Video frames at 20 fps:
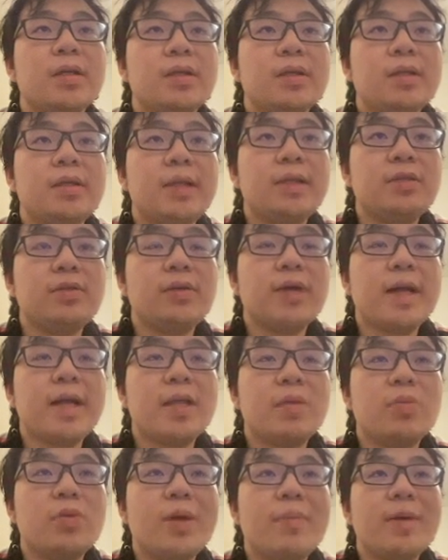let's look at
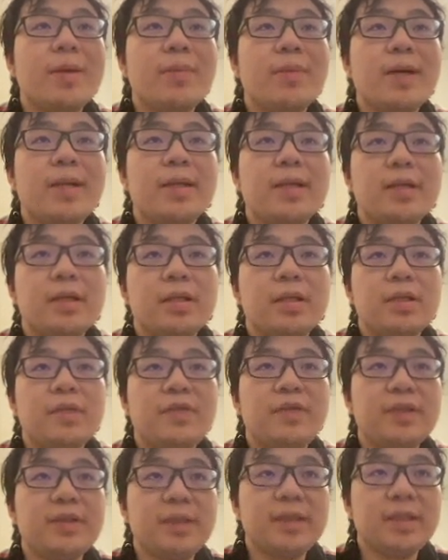them one by one. The
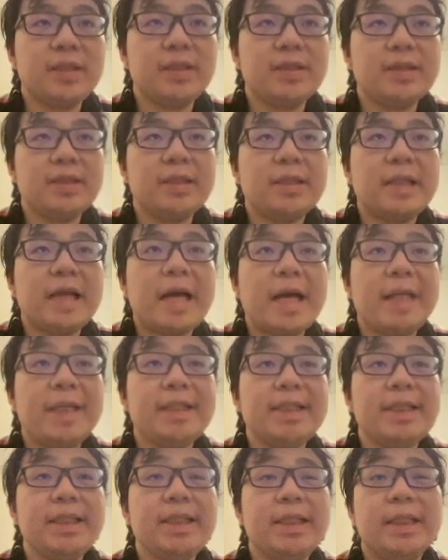first thing is that the
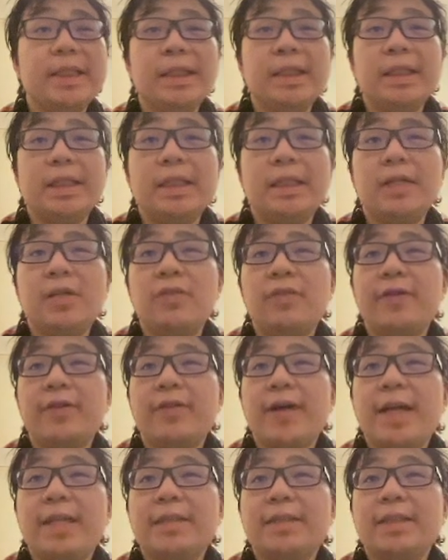ID
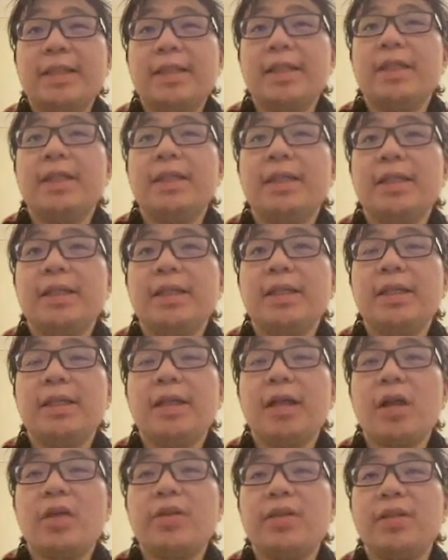overrides
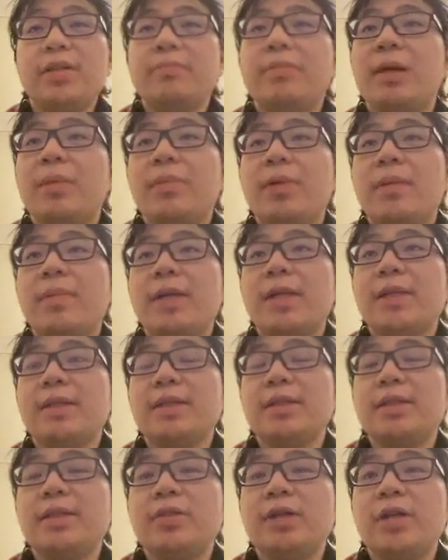inherited member, but
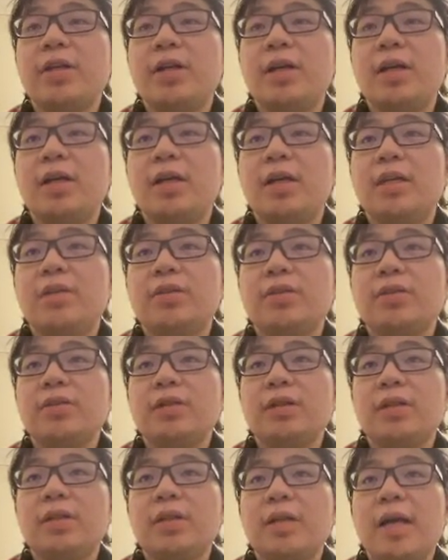isn't
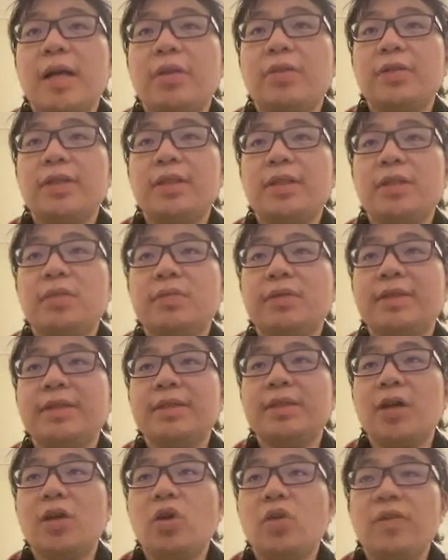annotated
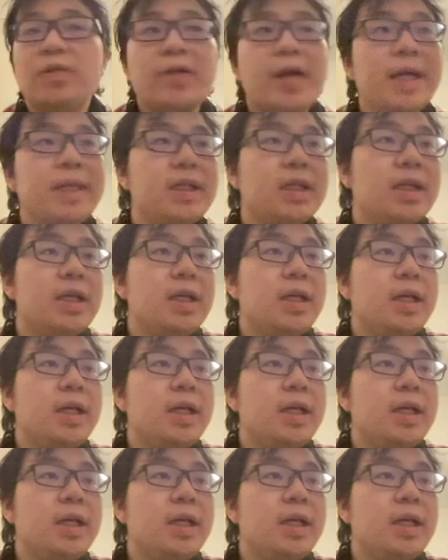with override.